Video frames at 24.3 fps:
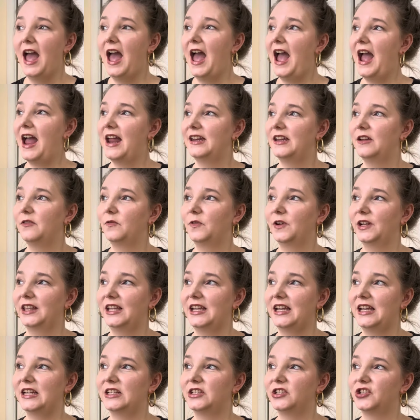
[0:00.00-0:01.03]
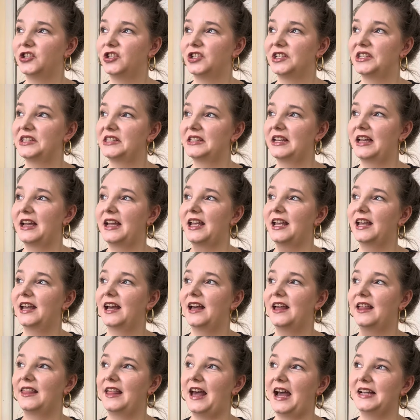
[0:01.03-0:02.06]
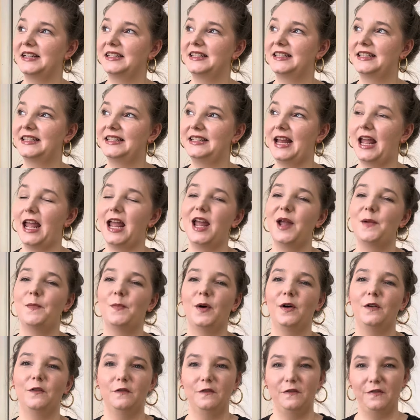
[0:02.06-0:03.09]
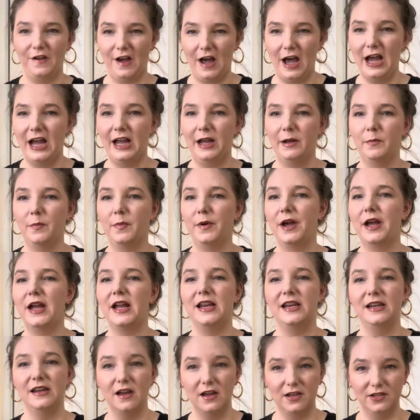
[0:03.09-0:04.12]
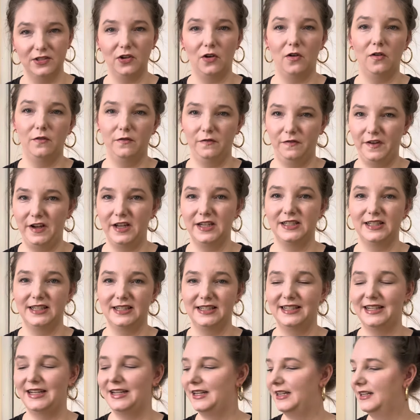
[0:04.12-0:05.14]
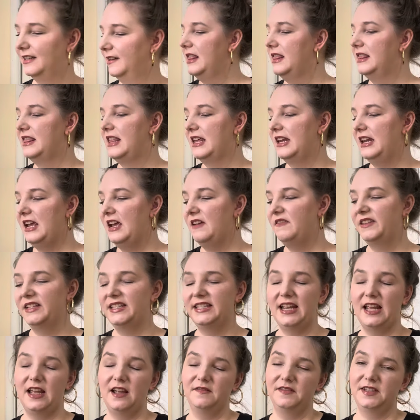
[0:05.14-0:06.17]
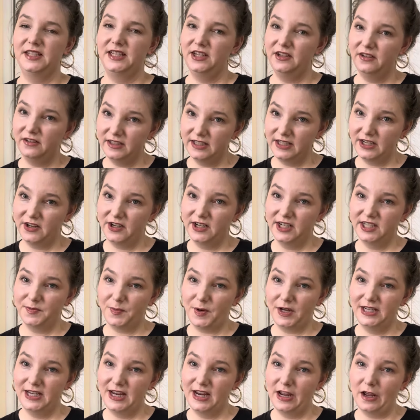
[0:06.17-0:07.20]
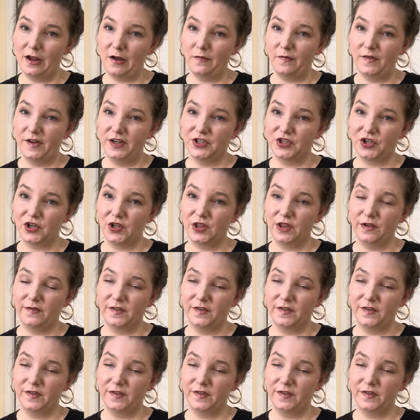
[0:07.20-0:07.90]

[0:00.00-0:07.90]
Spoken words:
And it really is just like that same vibe, but in adult fantasy. Then I have the Saint of Steel series by T. Kingfisher. The